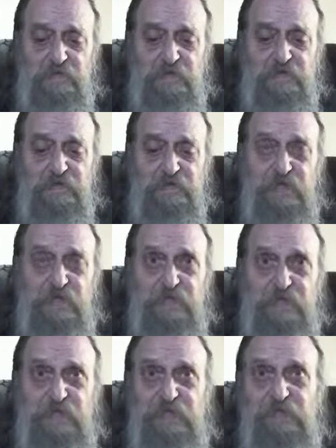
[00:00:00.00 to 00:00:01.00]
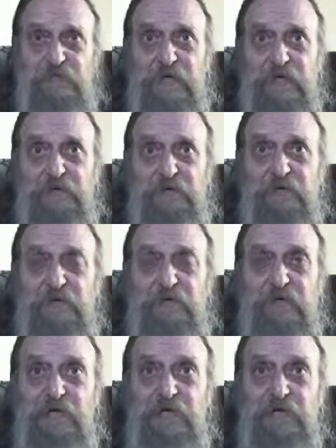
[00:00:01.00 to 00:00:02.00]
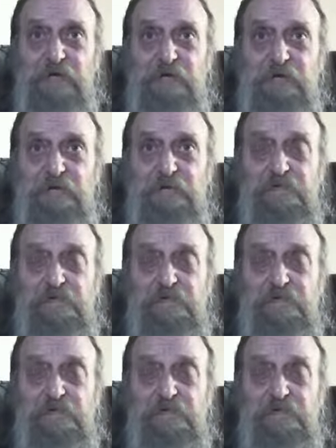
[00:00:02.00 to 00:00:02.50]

there's going to be people there,